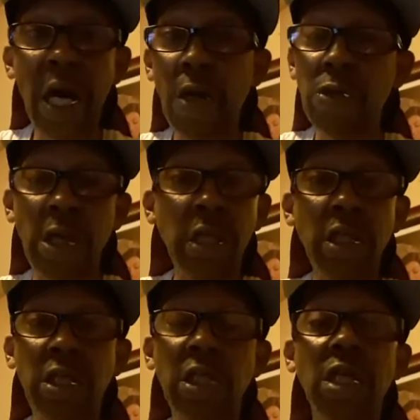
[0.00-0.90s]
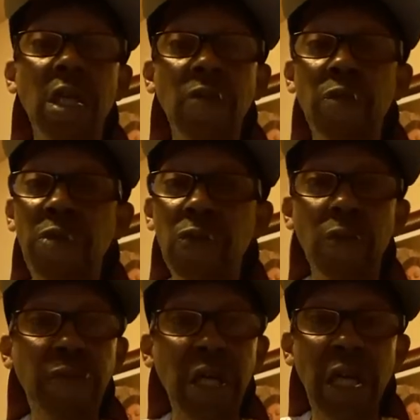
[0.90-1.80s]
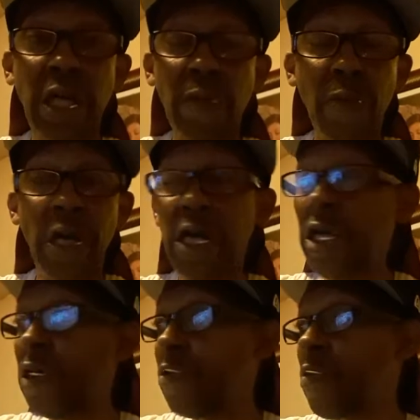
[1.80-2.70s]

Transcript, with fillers: I don't think this shit could ever be repaired, man.